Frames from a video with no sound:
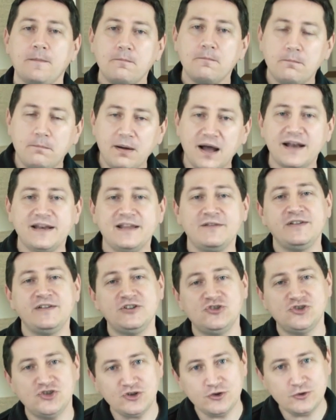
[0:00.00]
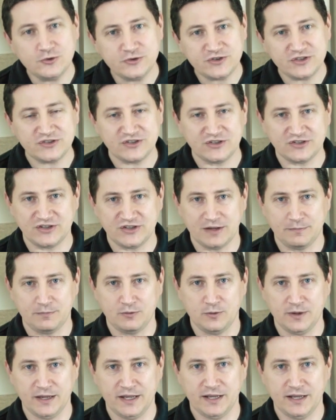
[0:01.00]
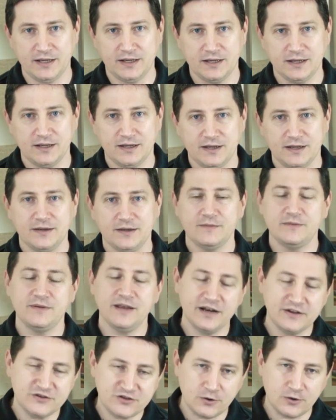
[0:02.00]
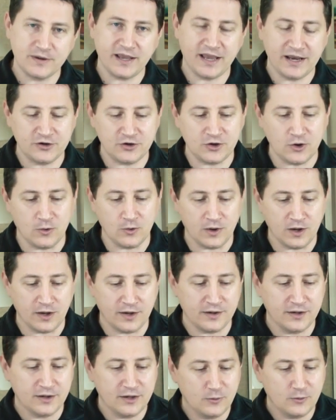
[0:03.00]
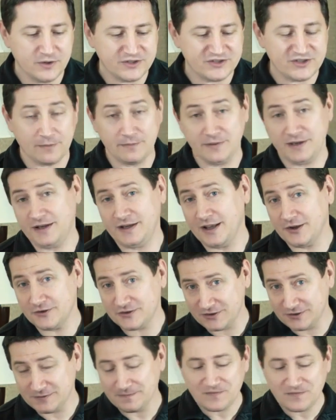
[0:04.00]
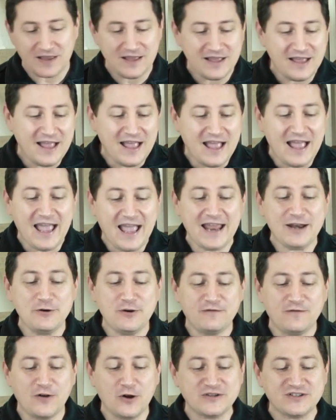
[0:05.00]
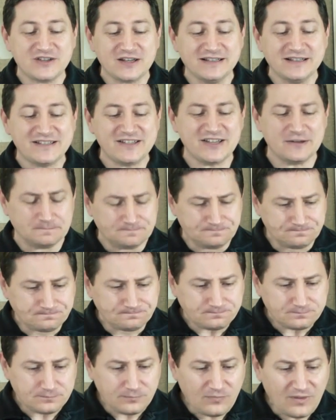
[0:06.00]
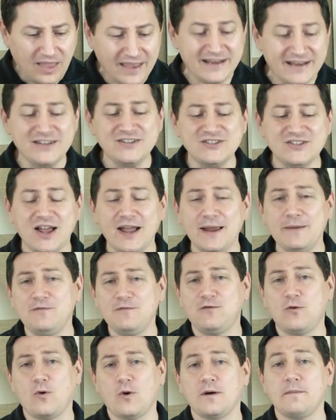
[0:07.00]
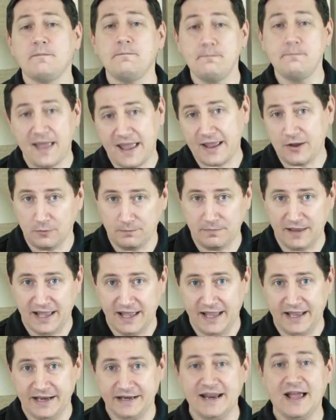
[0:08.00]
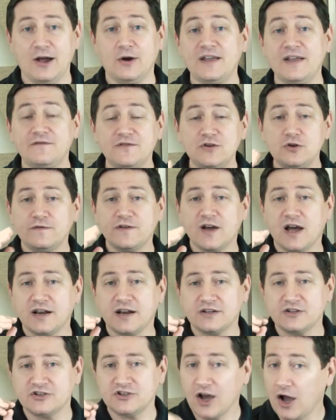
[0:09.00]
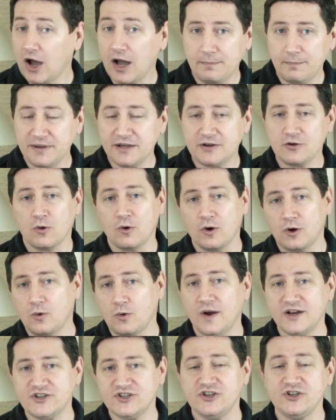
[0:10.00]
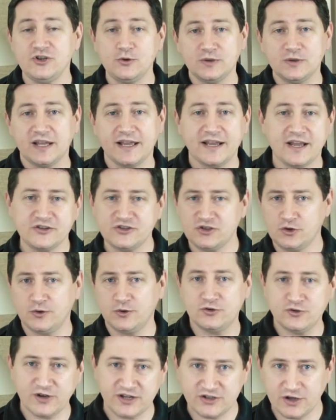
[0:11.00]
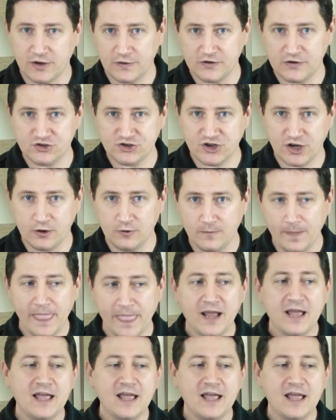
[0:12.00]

But if he chooses to step away, then it's okay to go on with somebody else. Anyway, folks, listen, it is time for mailbag. Now, if you've got a topic or a question you would like us to address on the show,